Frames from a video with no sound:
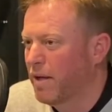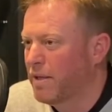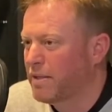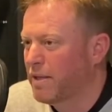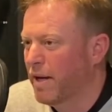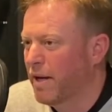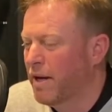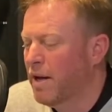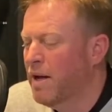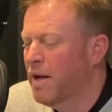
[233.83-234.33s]
It's
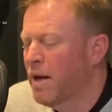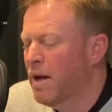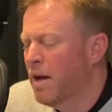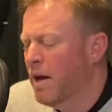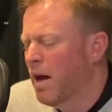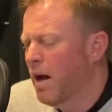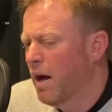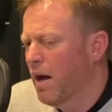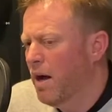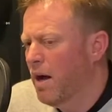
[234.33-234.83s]
like,
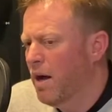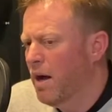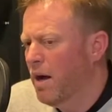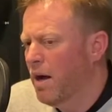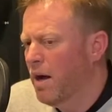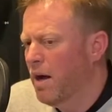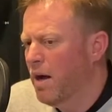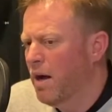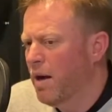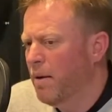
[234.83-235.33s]

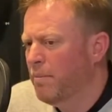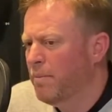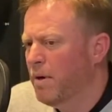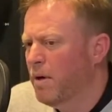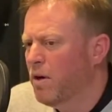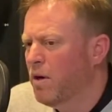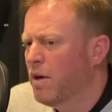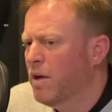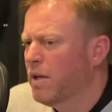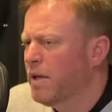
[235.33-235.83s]

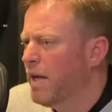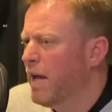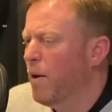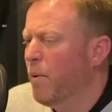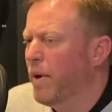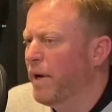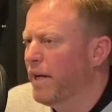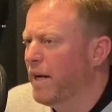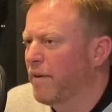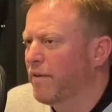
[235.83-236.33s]
yeah,
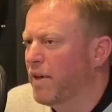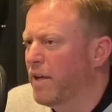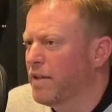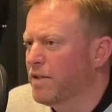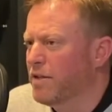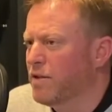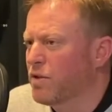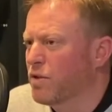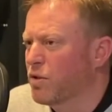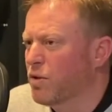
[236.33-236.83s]
we can have
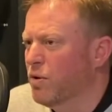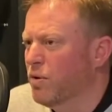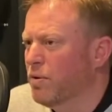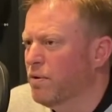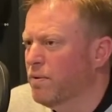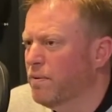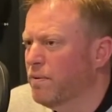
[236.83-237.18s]
kids in school.